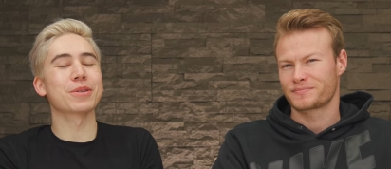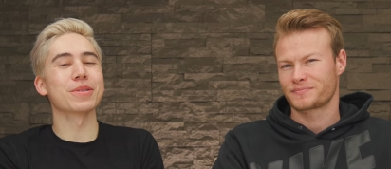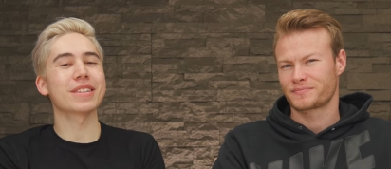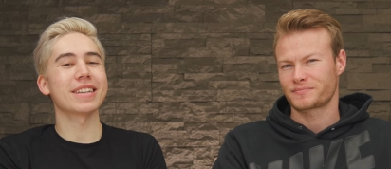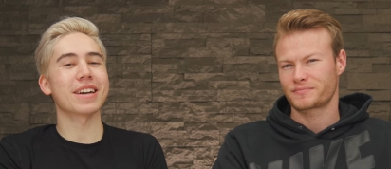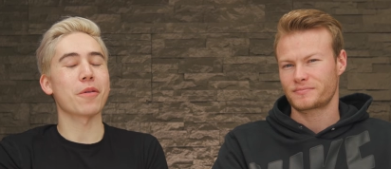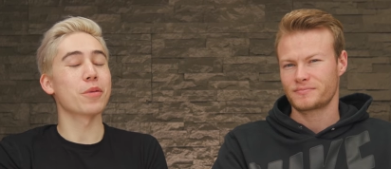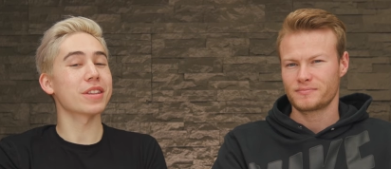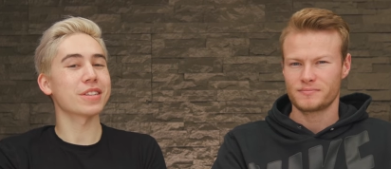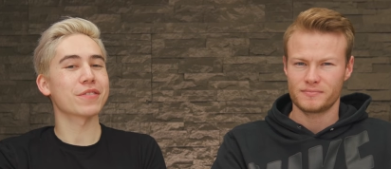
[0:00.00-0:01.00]
Speaker 1: cool thing
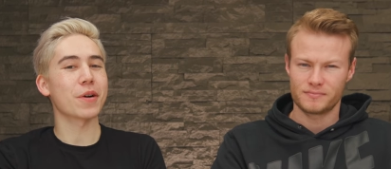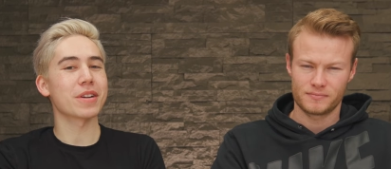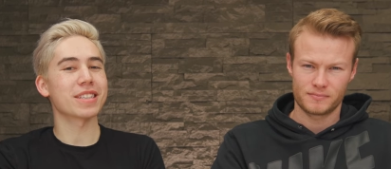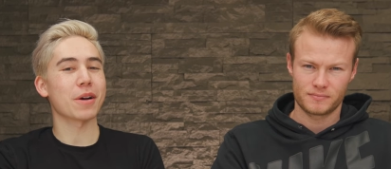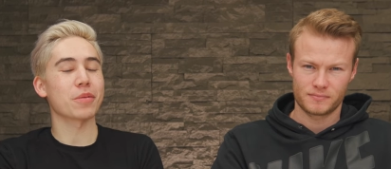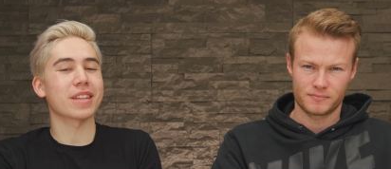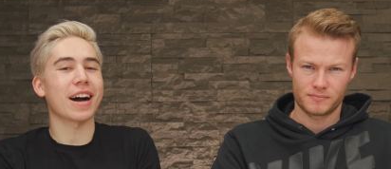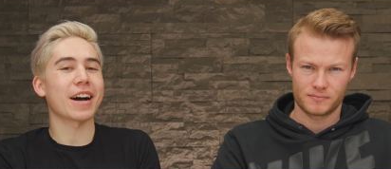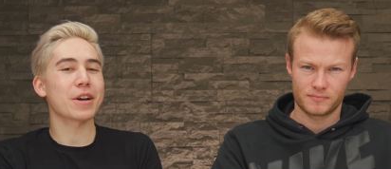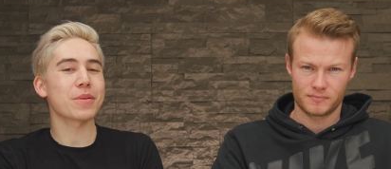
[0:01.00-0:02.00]
with this phone is that with
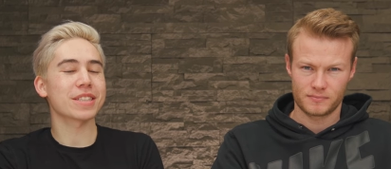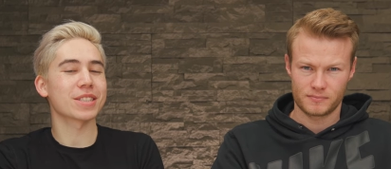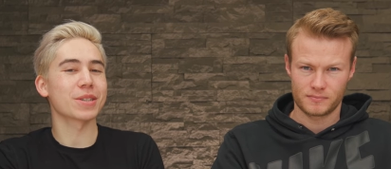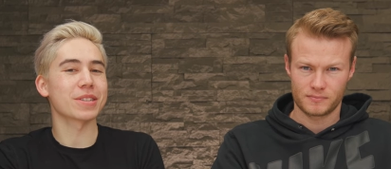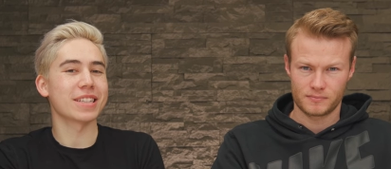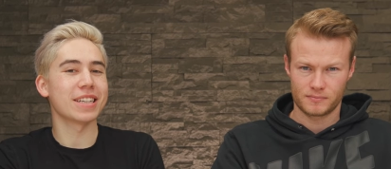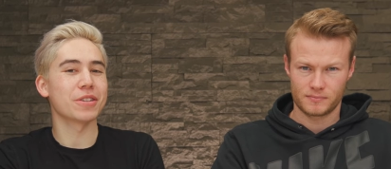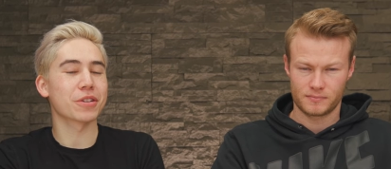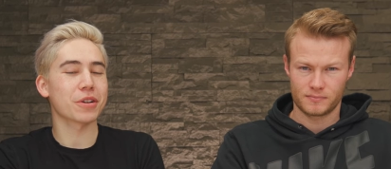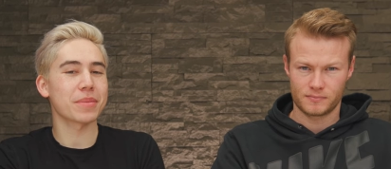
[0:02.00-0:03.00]
i O S thirteen,
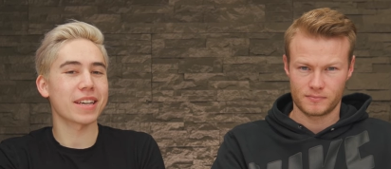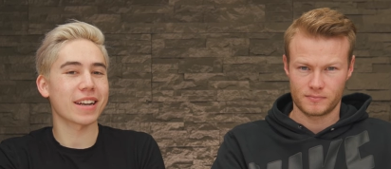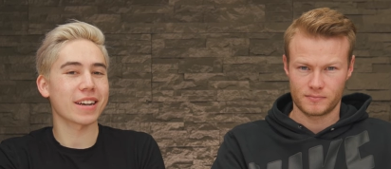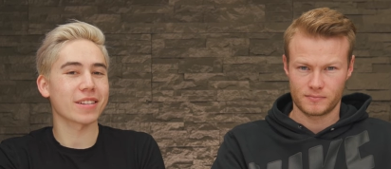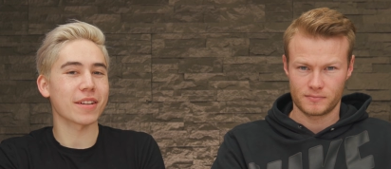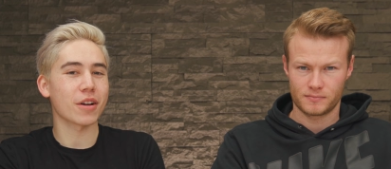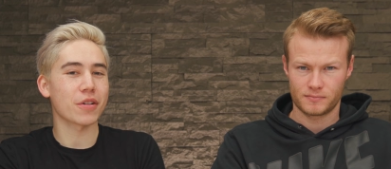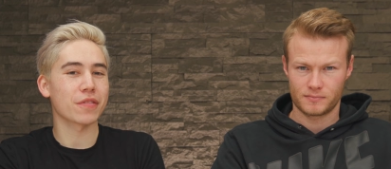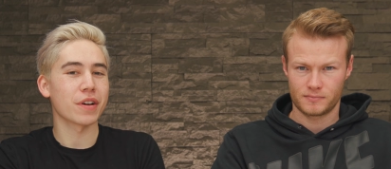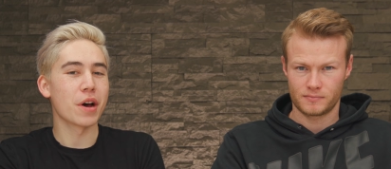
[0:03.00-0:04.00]
you're going to be getting a lot
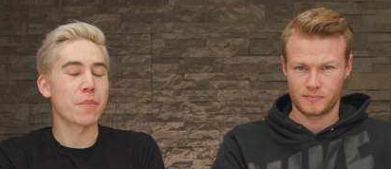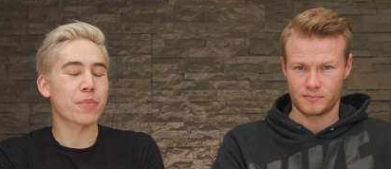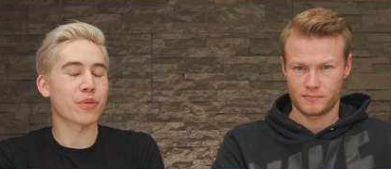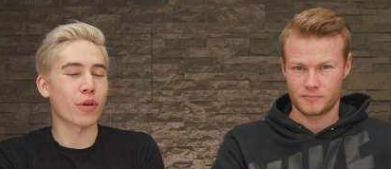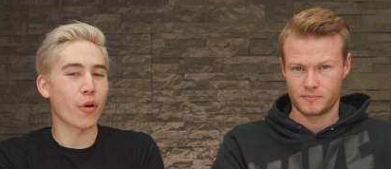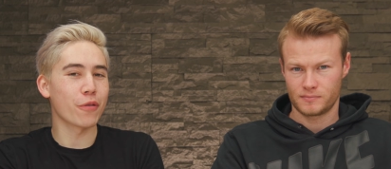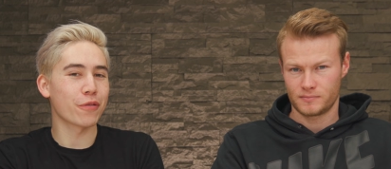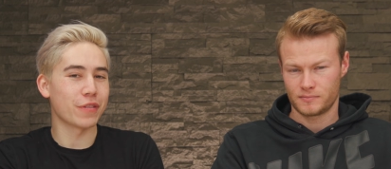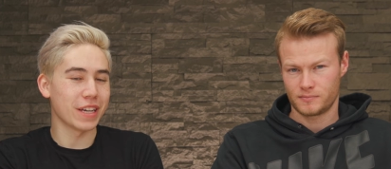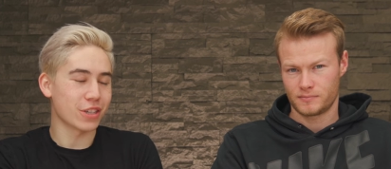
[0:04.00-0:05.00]
of Pro
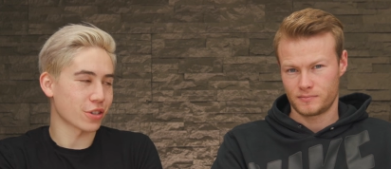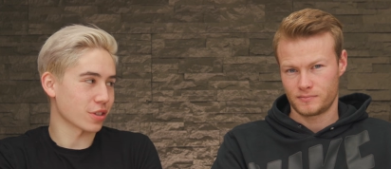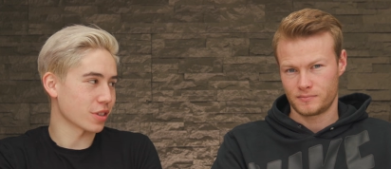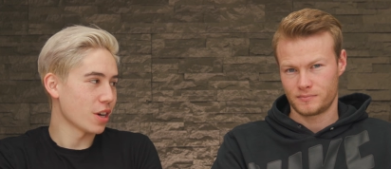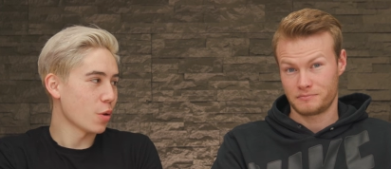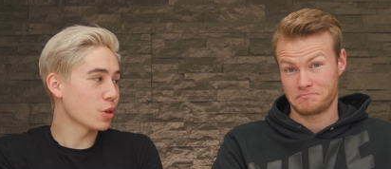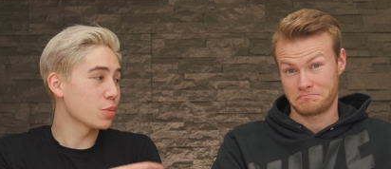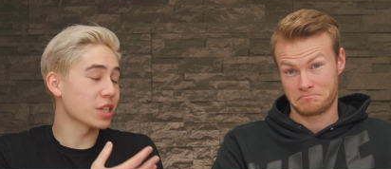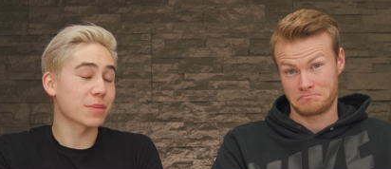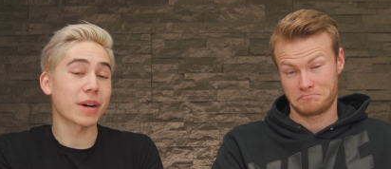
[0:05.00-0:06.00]
features, which
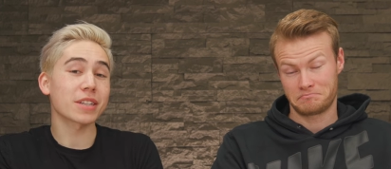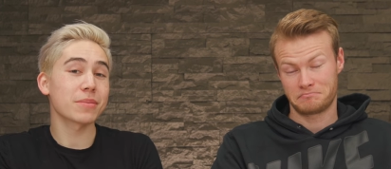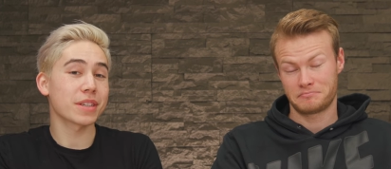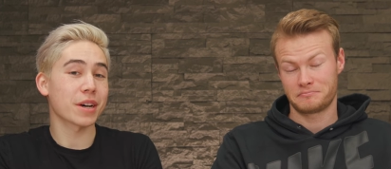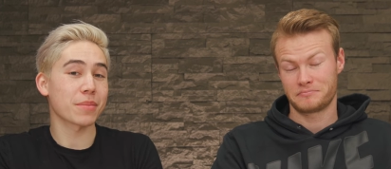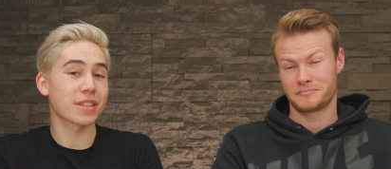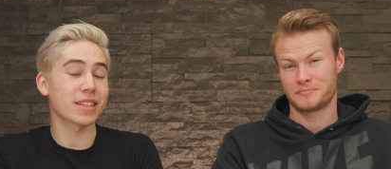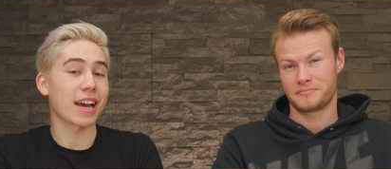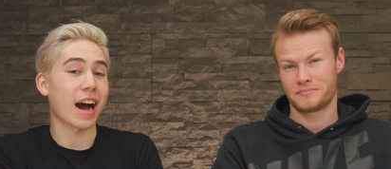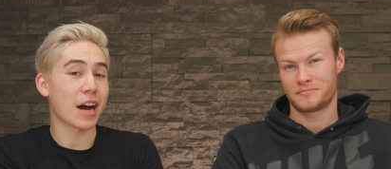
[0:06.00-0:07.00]
we expect to be coming to
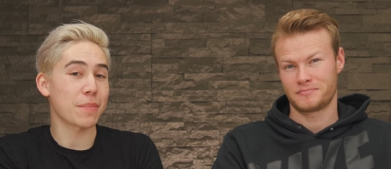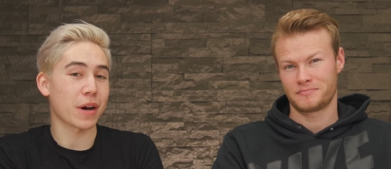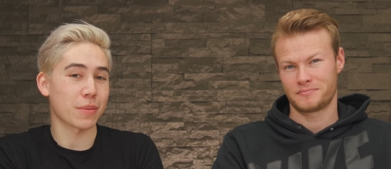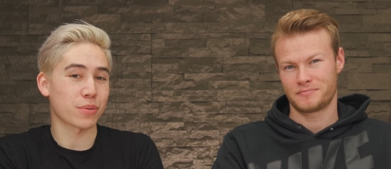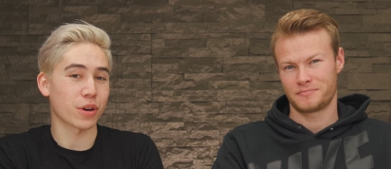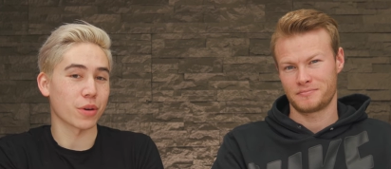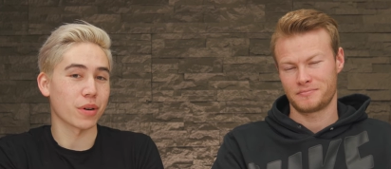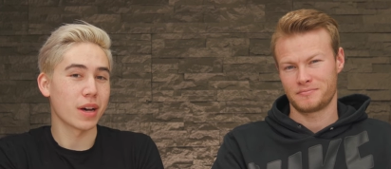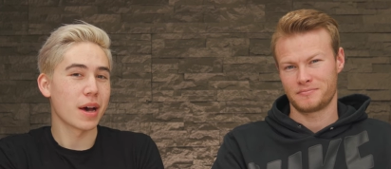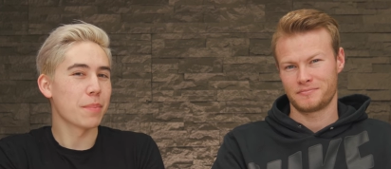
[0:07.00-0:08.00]
the iPad Pro,
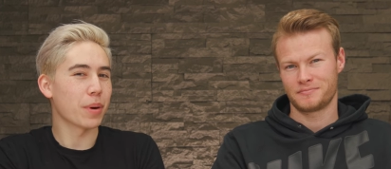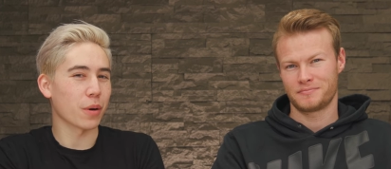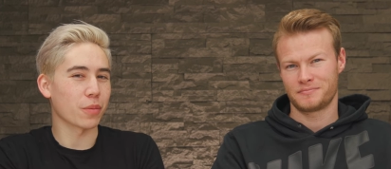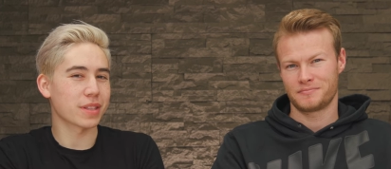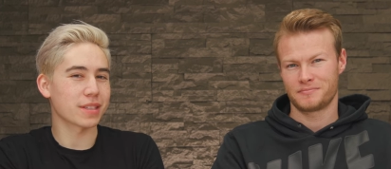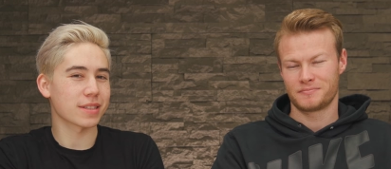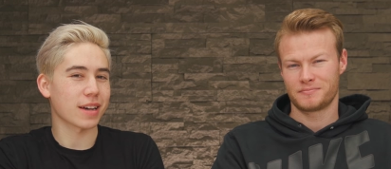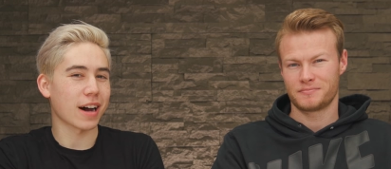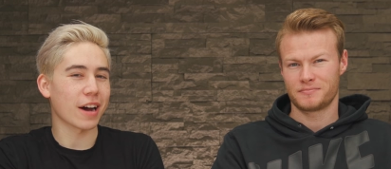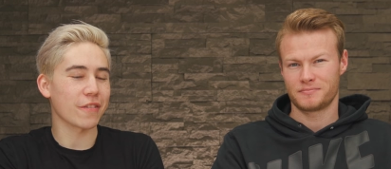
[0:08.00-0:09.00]
but with this
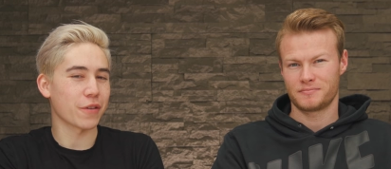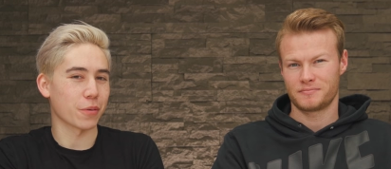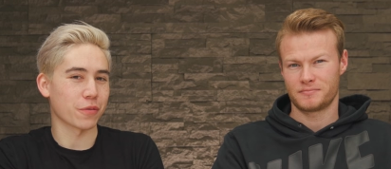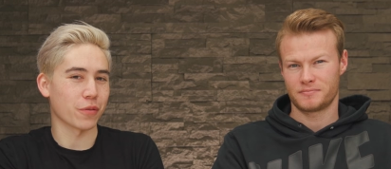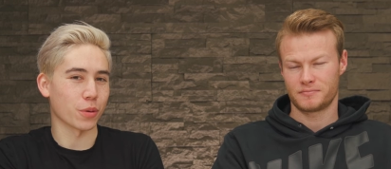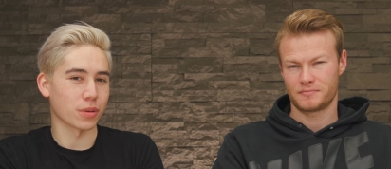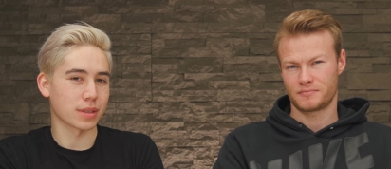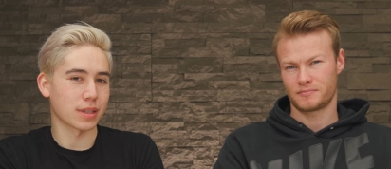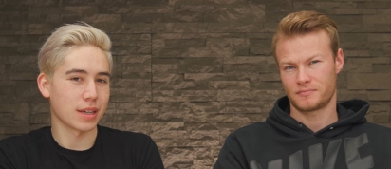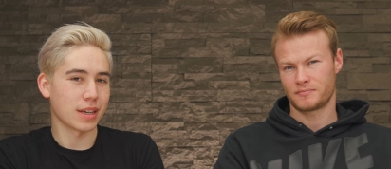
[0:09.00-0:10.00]
iPhone
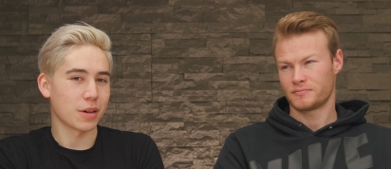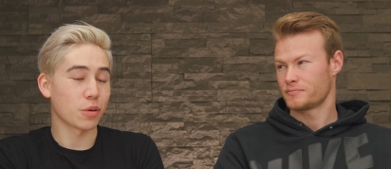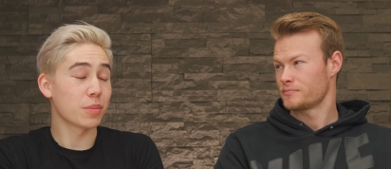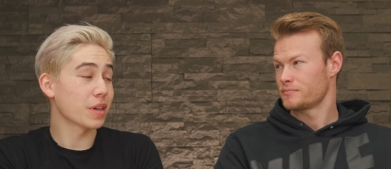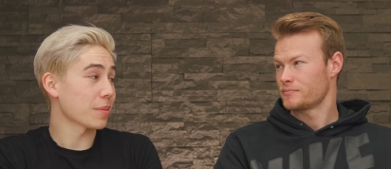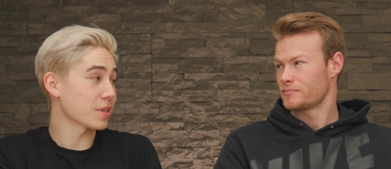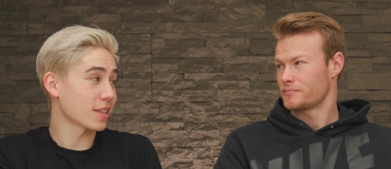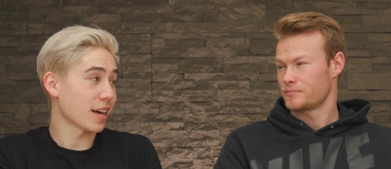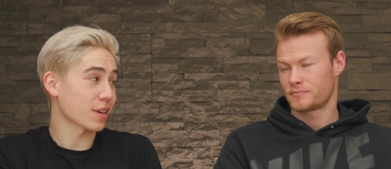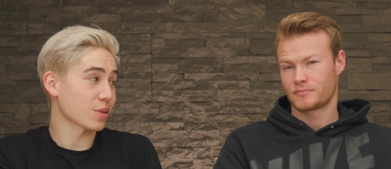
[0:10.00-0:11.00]
Fold, we'll be coming to
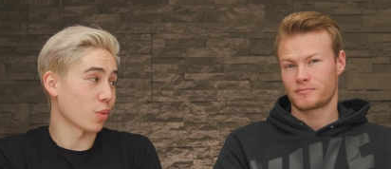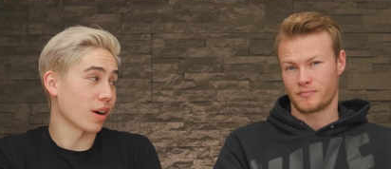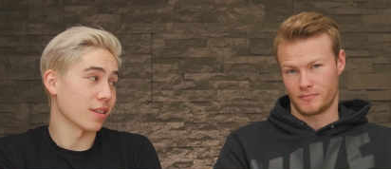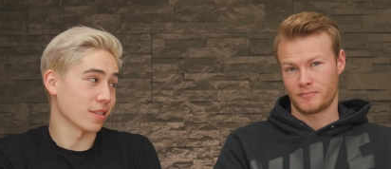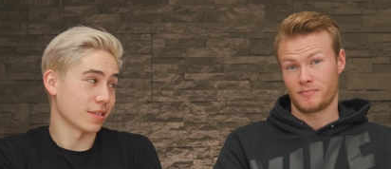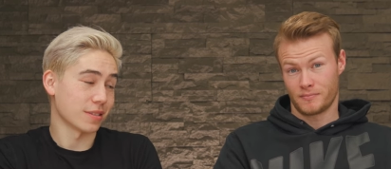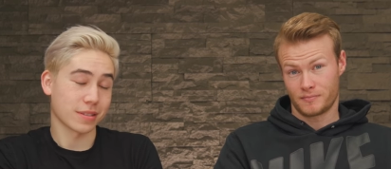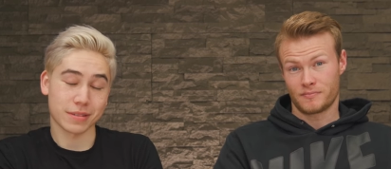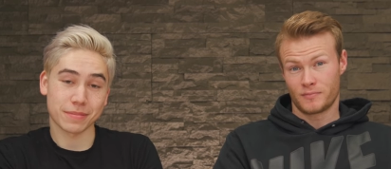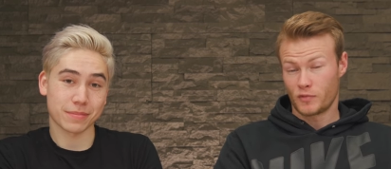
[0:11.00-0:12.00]
that as well.
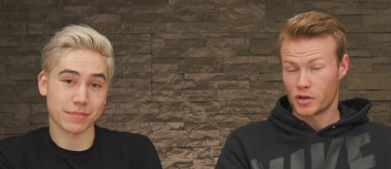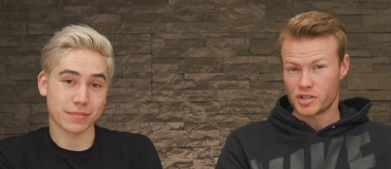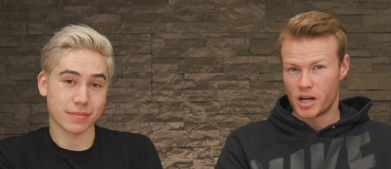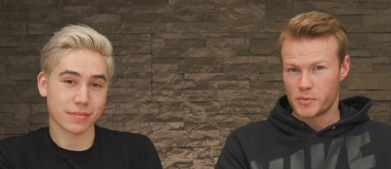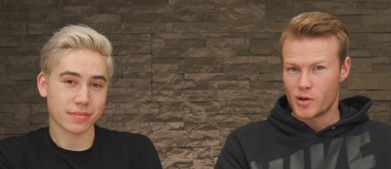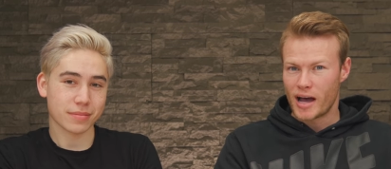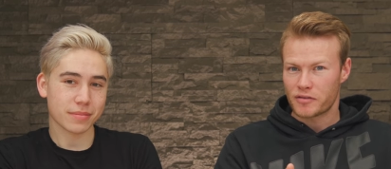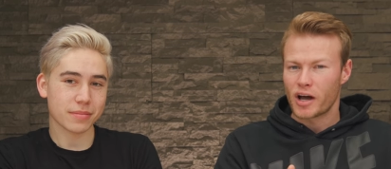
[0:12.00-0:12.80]
Speaker 2: First up, you have